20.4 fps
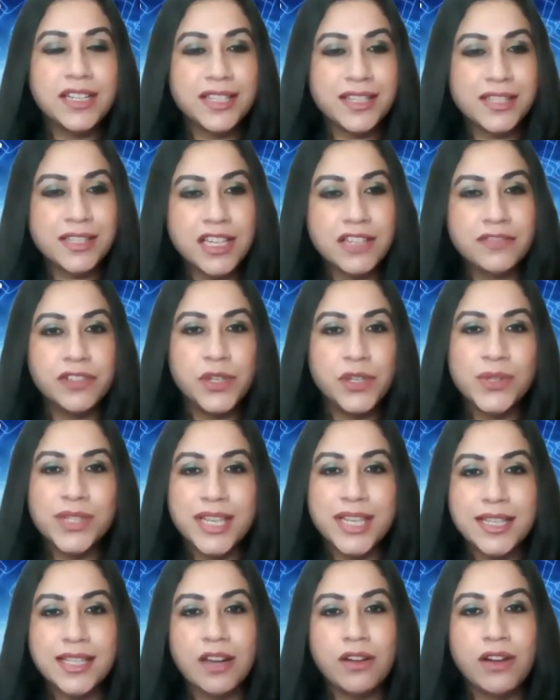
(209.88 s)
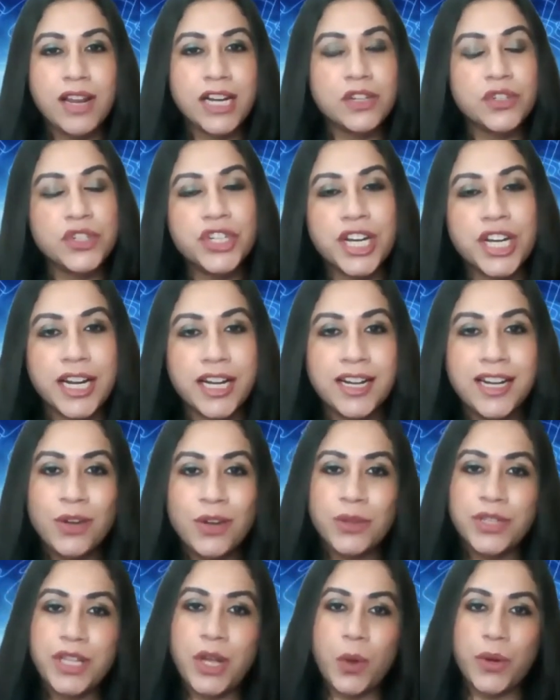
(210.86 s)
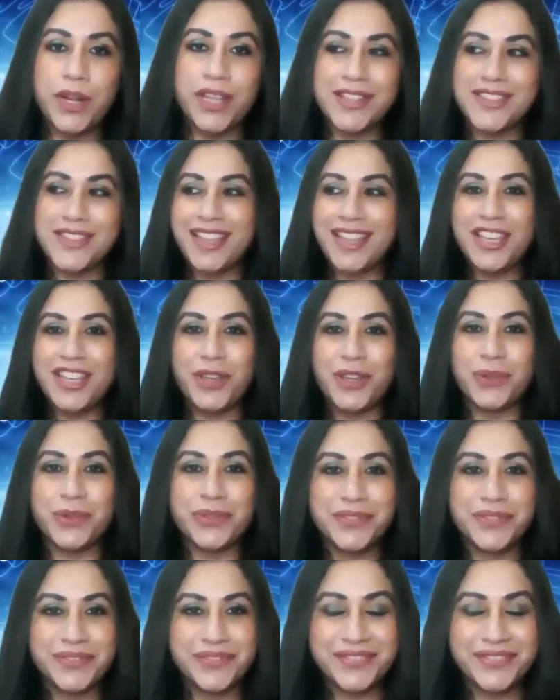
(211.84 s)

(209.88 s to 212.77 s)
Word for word: successful use case I'd like to share with our audience. Thank you.